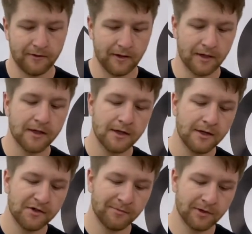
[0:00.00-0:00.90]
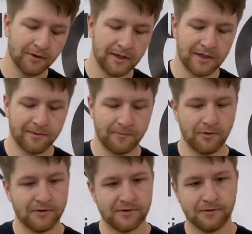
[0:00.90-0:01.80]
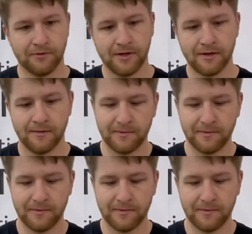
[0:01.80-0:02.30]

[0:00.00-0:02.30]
Okay, so I'm going to go ahead and I'm going to put this through there.